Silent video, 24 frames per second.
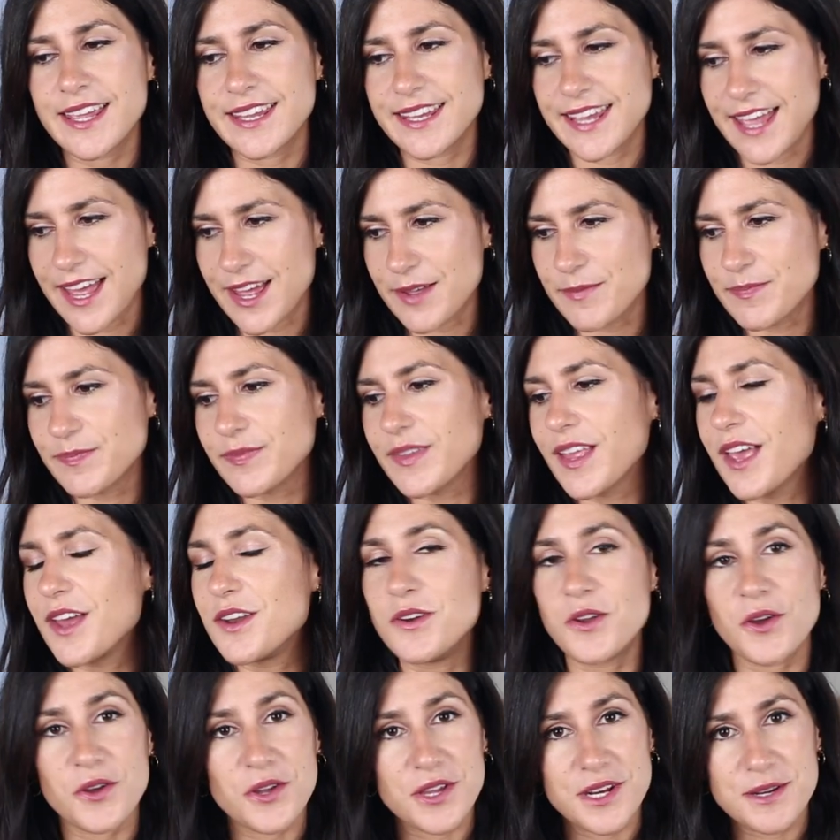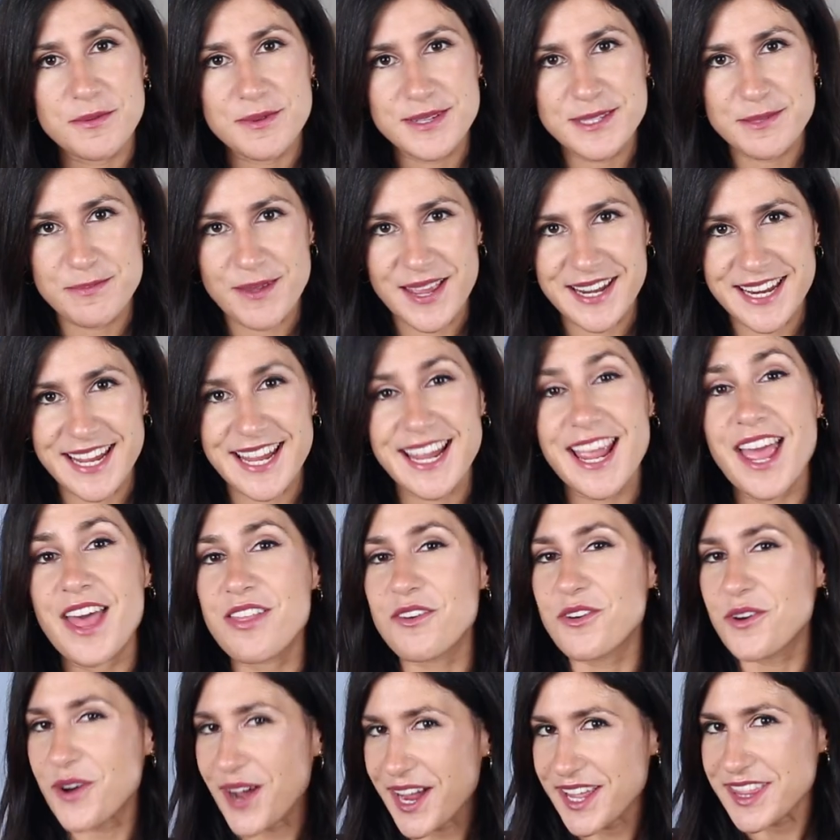yeah, not gonna be spending
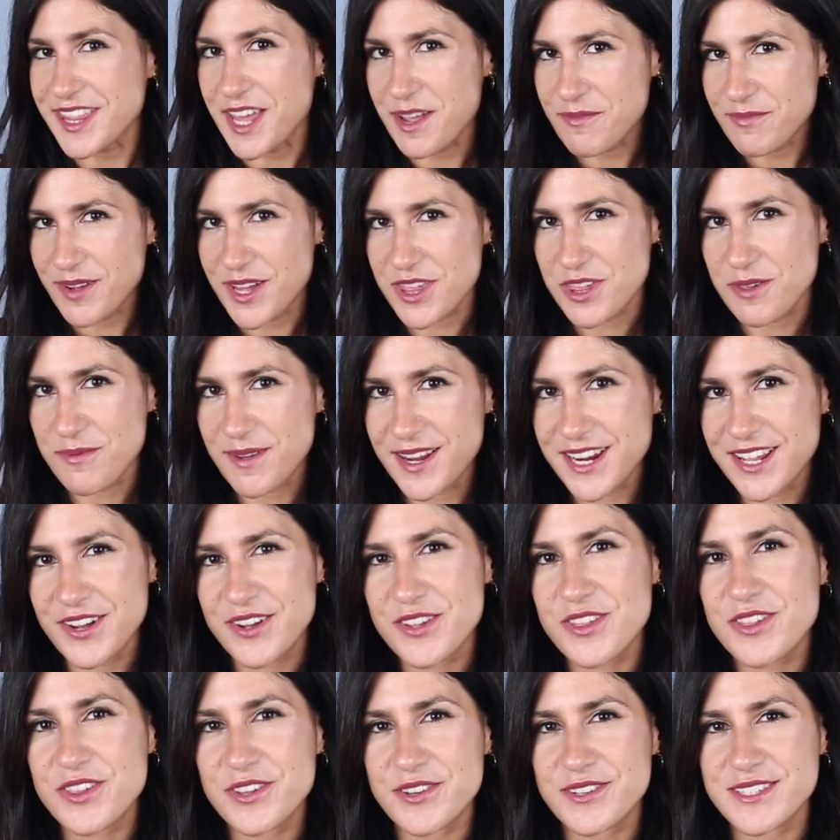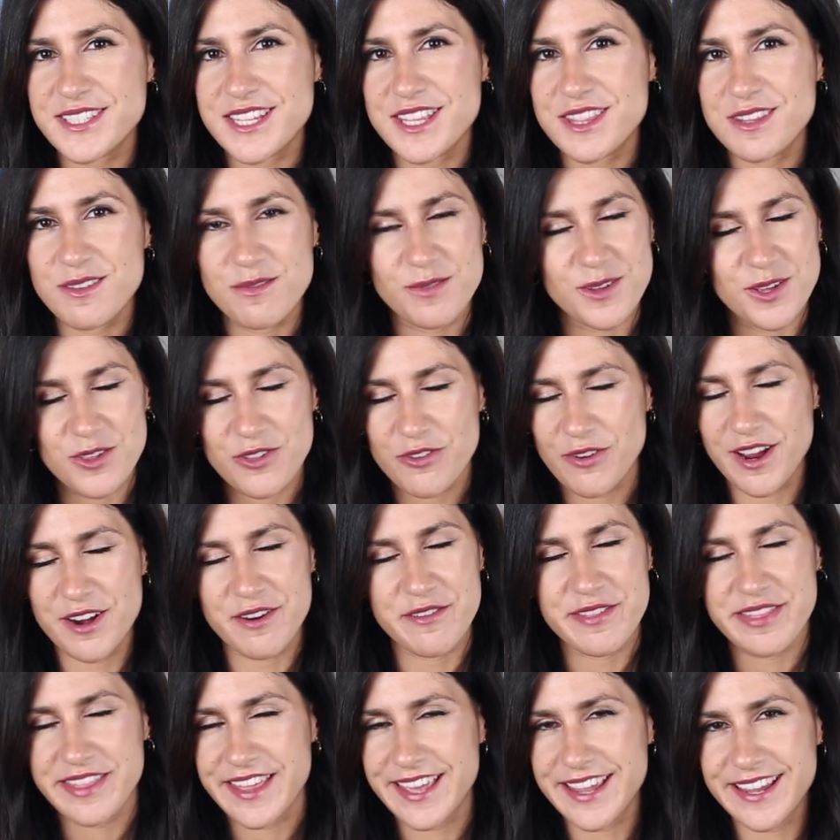quite that much money on shoes in the future, I
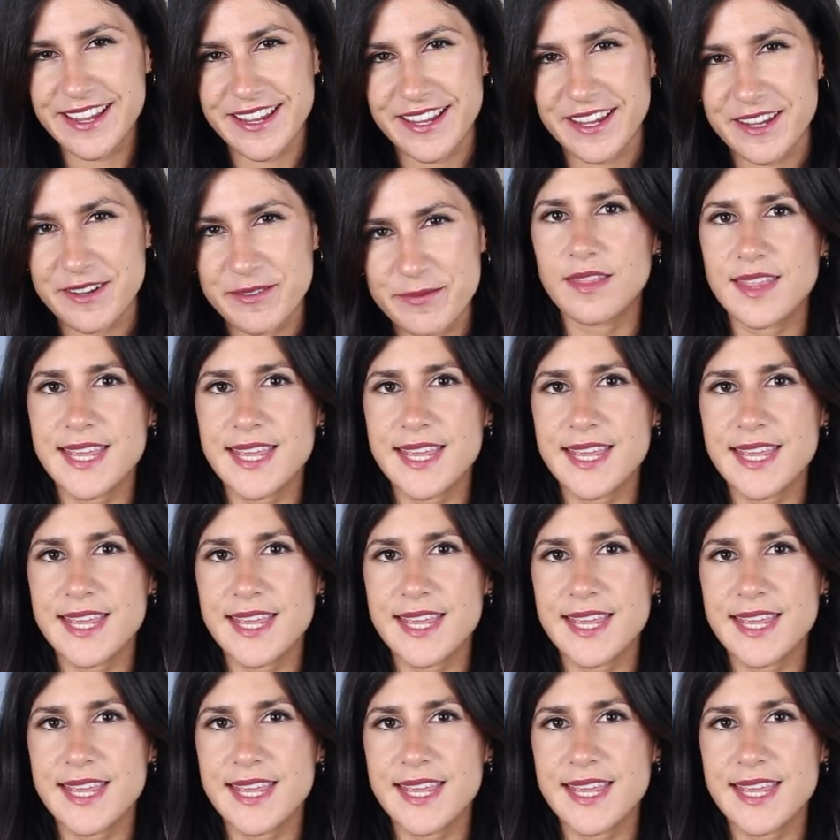don't think.